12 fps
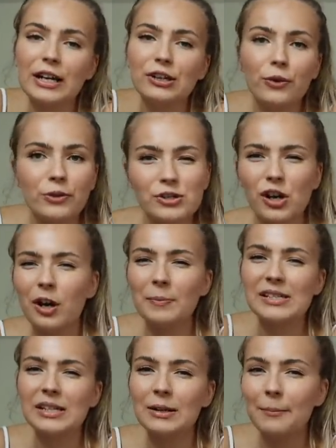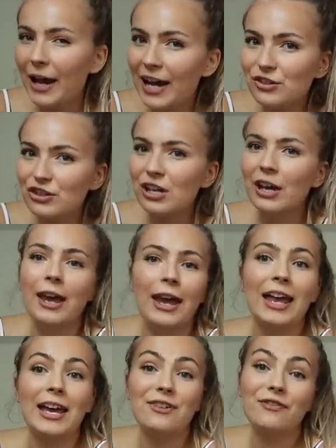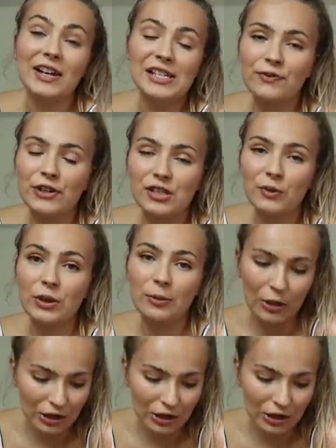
I know the top is gonna match, and vice versa with the